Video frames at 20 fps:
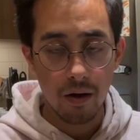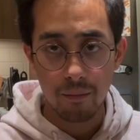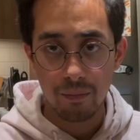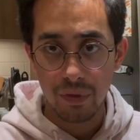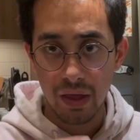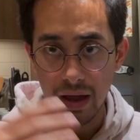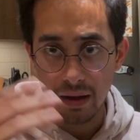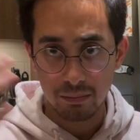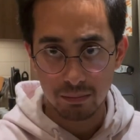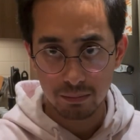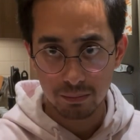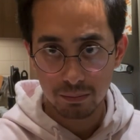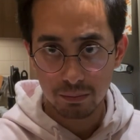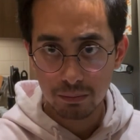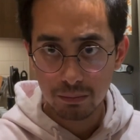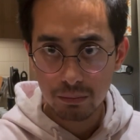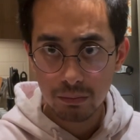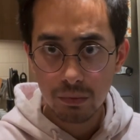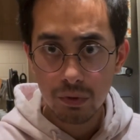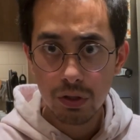that
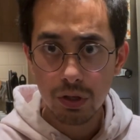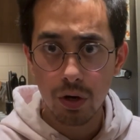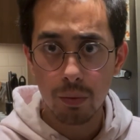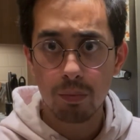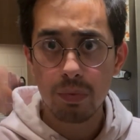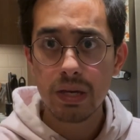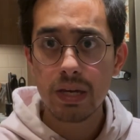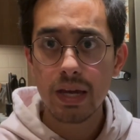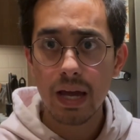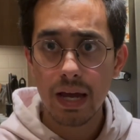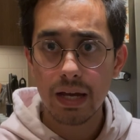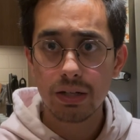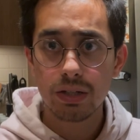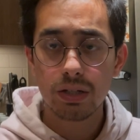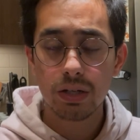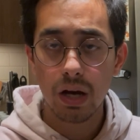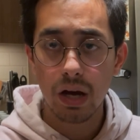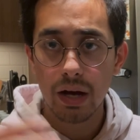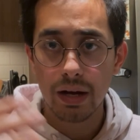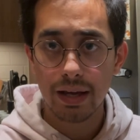your
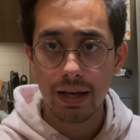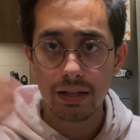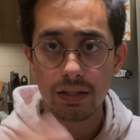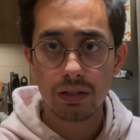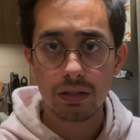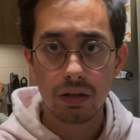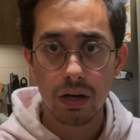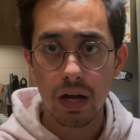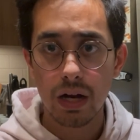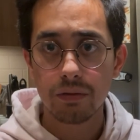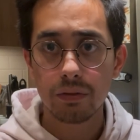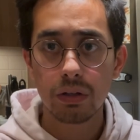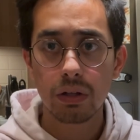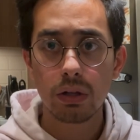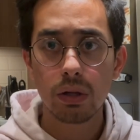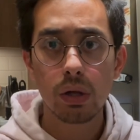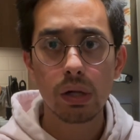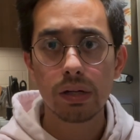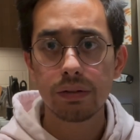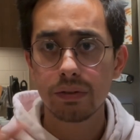pH gets to kind of a
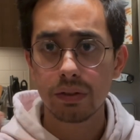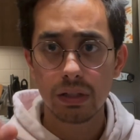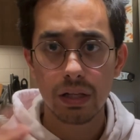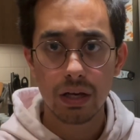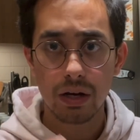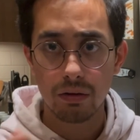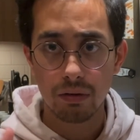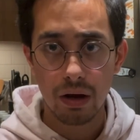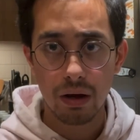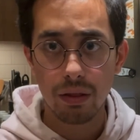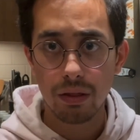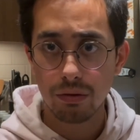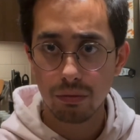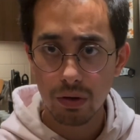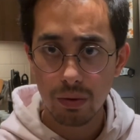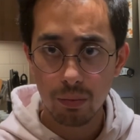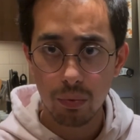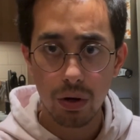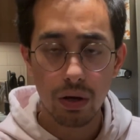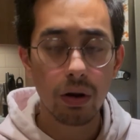low level, like around
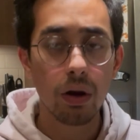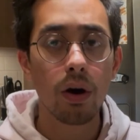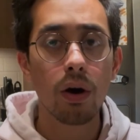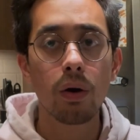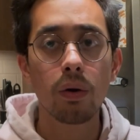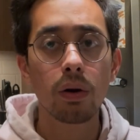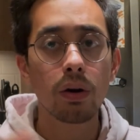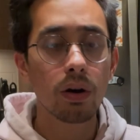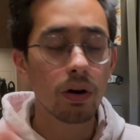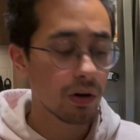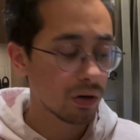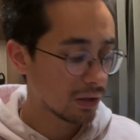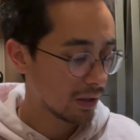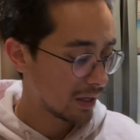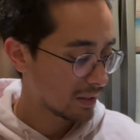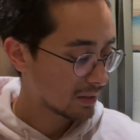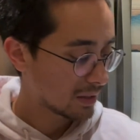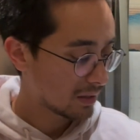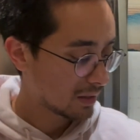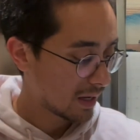3.0 or
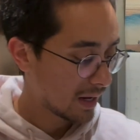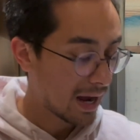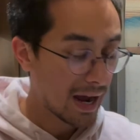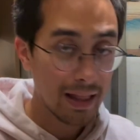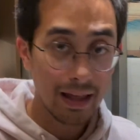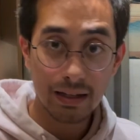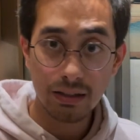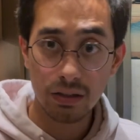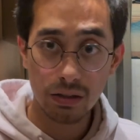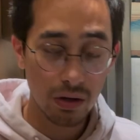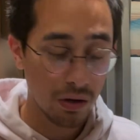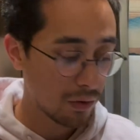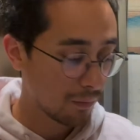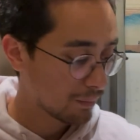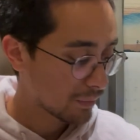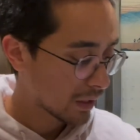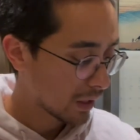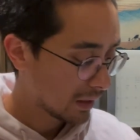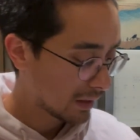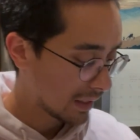less than that. I like to
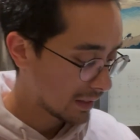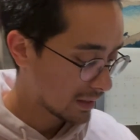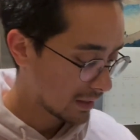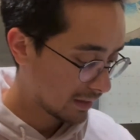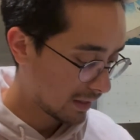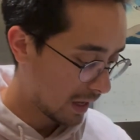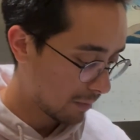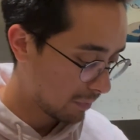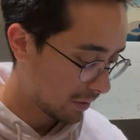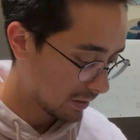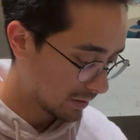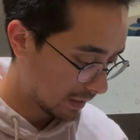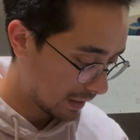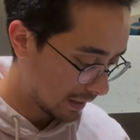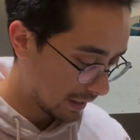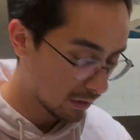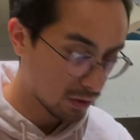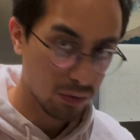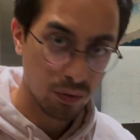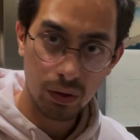go less than that because I
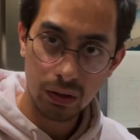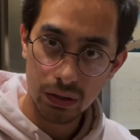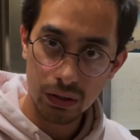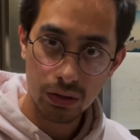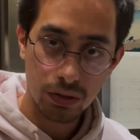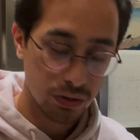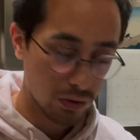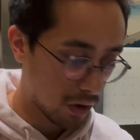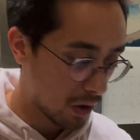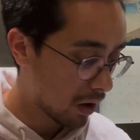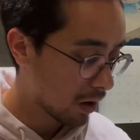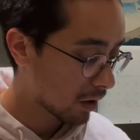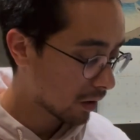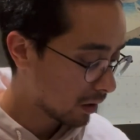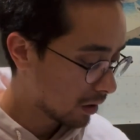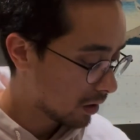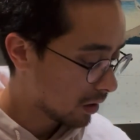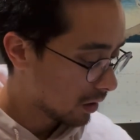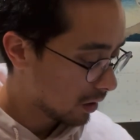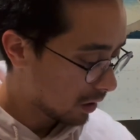like the really strong
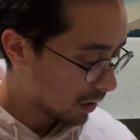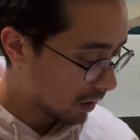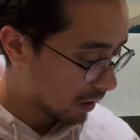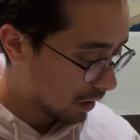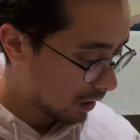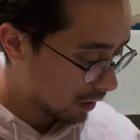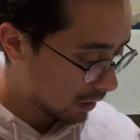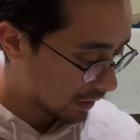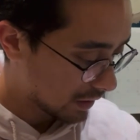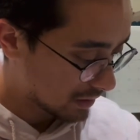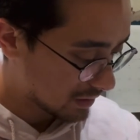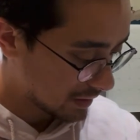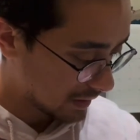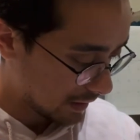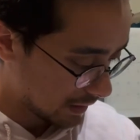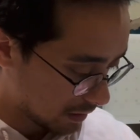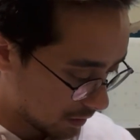acidic